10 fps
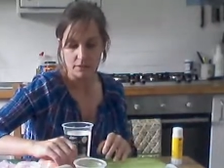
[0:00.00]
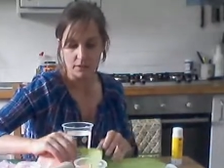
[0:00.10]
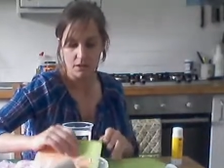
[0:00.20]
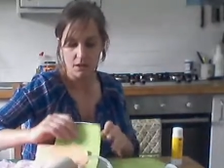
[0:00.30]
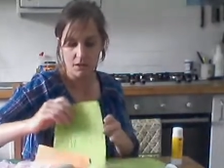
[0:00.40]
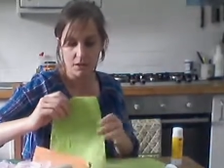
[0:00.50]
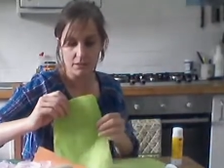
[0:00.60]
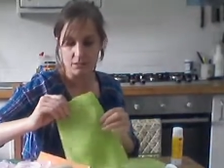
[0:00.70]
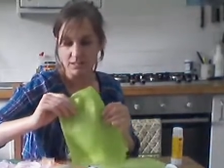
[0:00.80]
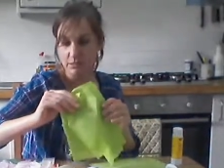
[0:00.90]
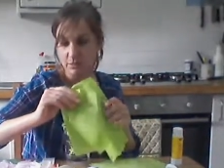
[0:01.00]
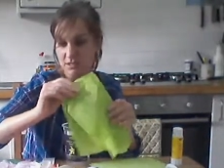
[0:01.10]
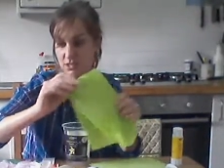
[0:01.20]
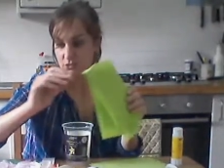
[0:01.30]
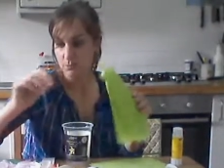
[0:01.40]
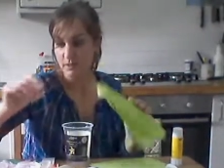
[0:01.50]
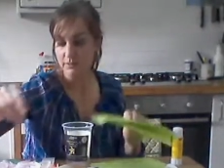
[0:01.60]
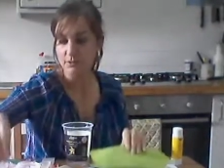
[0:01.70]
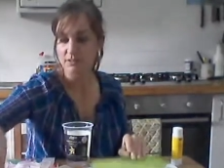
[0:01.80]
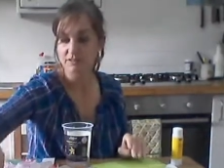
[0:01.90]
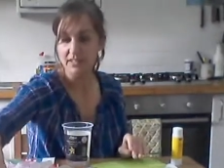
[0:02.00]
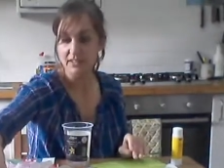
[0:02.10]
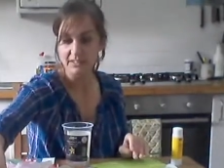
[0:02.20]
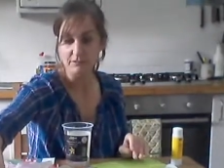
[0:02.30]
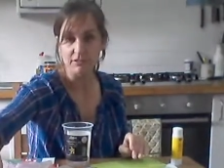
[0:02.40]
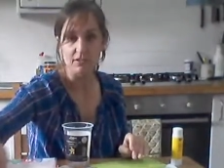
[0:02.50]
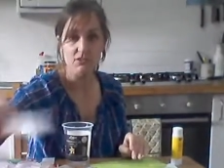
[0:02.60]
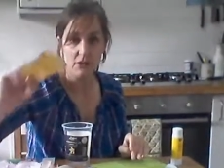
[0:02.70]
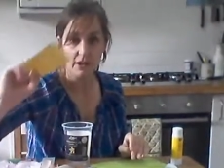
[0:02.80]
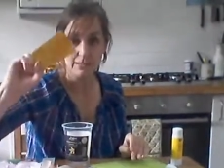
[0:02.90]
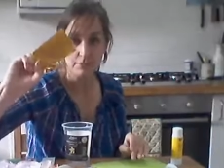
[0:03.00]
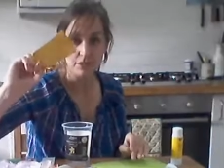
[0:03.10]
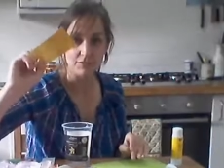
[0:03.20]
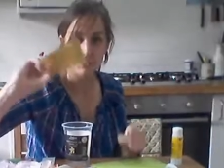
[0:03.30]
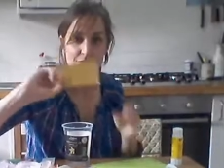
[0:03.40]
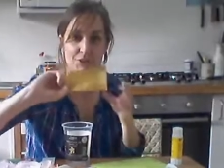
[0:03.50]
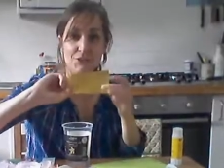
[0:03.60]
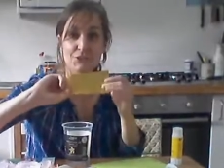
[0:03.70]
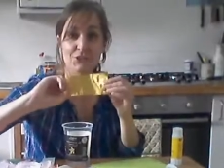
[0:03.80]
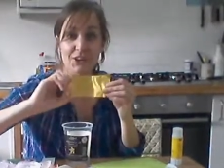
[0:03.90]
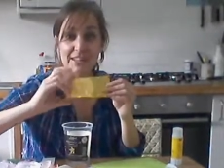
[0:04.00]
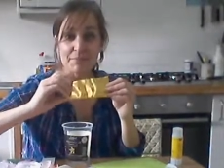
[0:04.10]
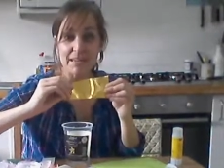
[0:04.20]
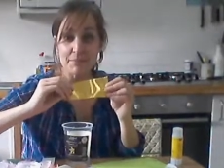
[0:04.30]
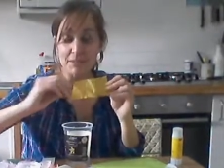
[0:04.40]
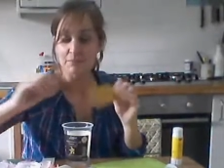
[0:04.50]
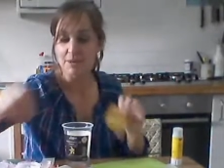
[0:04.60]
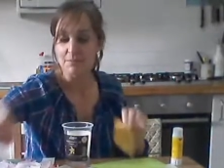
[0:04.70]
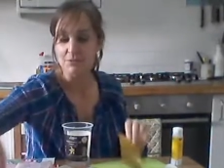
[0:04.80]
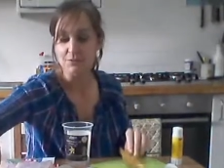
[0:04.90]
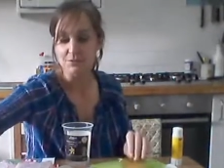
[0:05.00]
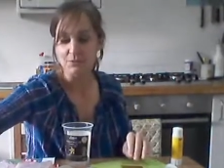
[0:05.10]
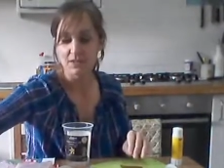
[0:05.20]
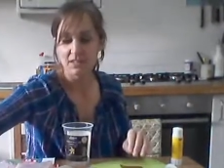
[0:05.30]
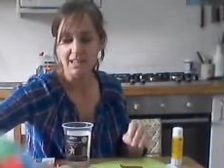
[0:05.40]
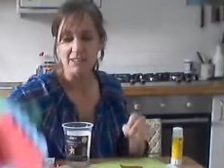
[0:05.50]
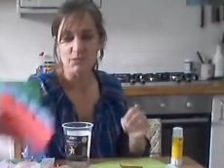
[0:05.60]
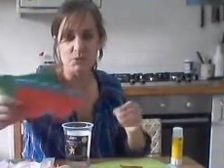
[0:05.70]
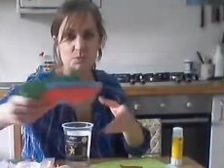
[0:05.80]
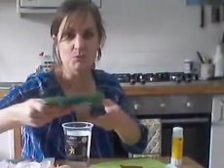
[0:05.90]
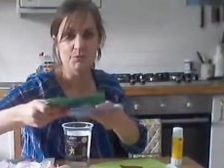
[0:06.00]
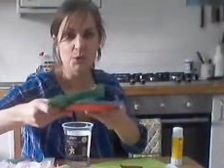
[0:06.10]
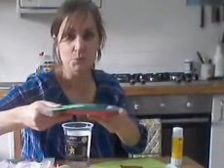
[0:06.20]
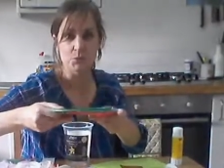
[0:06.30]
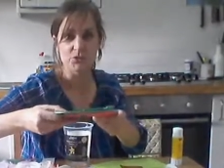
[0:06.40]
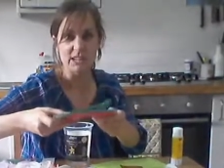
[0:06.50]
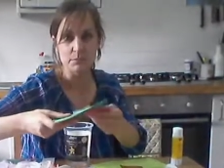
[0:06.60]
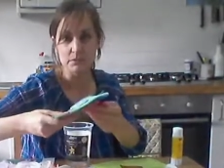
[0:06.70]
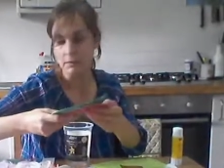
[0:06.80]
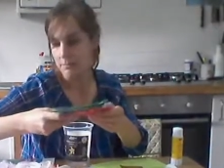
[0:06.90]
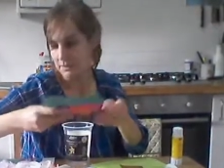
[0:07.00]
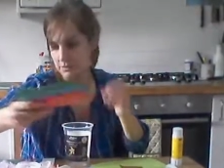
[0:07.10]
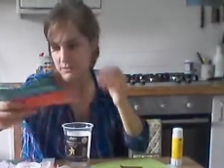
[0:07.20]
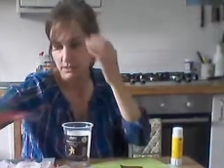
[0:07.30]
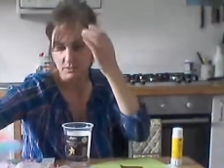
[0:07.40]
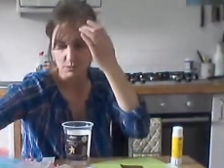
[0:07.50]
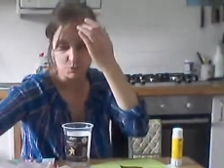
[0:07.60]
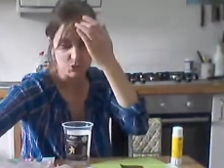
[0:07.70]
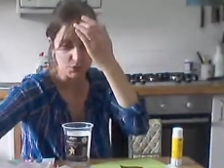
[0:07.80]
and card. There's a little bit of tissue paper I found. even found a tiny bit of shiny paper that might be useful. I've got some foam shapes I might be able to cut up